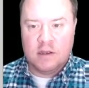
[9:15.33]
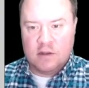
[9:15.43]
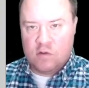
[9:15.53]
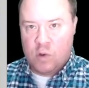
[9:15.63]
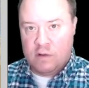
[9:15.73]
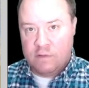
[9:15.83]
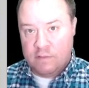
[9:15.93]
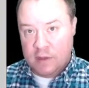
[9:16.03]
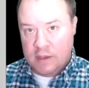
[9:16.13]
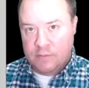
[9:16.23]
to
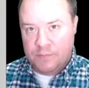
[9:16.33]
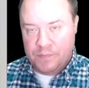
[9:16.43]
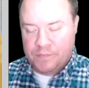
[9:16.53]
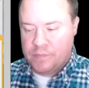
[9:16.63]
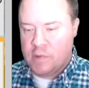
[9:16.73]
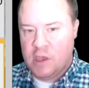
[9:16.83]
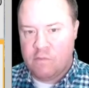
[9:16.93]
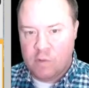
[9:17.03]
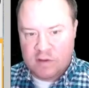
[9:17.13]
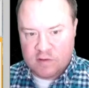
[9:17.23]
150, if
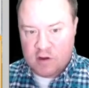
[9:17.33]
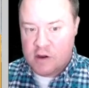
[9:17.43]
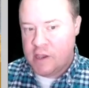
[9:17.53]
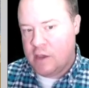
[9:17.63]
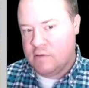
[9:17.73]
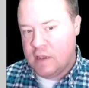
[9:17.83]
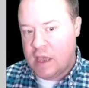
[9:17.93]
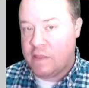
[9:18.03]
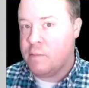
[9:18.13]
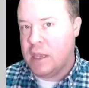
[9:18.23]
we start counting
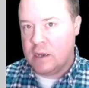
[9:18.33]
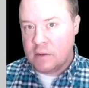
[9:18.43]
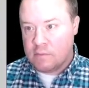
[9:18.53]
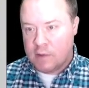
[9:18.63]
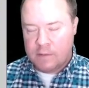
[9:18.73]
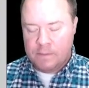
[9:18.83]
at the mean, right?